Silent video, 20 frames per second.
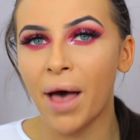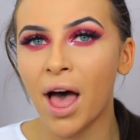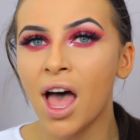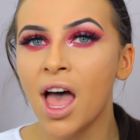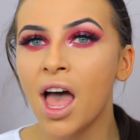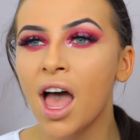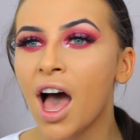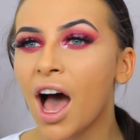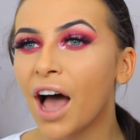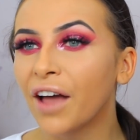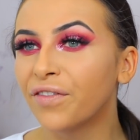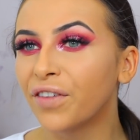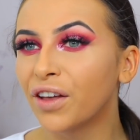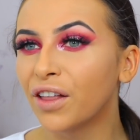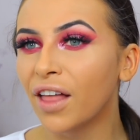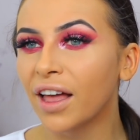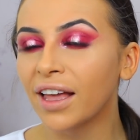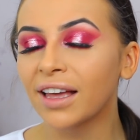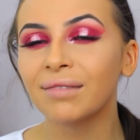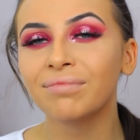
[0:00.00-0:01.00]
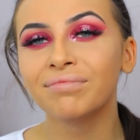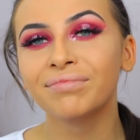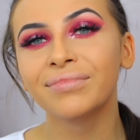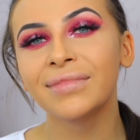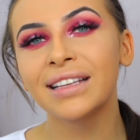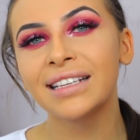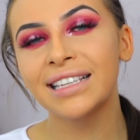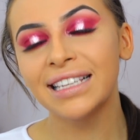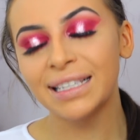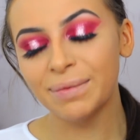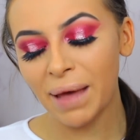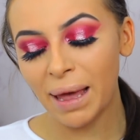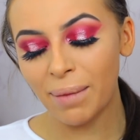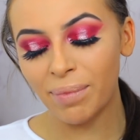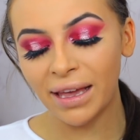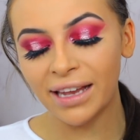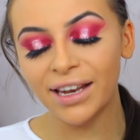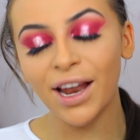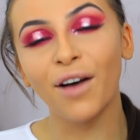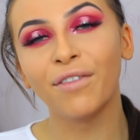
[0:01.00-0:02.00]
but I feel like this is
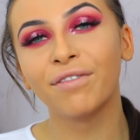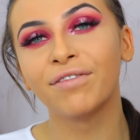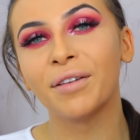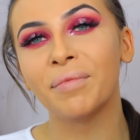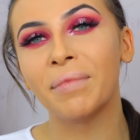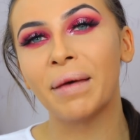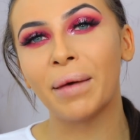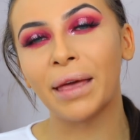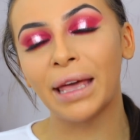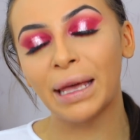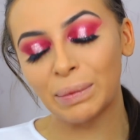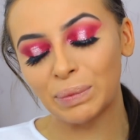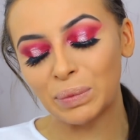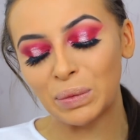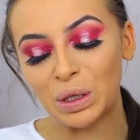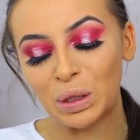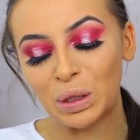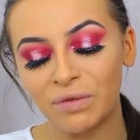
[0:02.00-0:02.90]
maybe enough for me.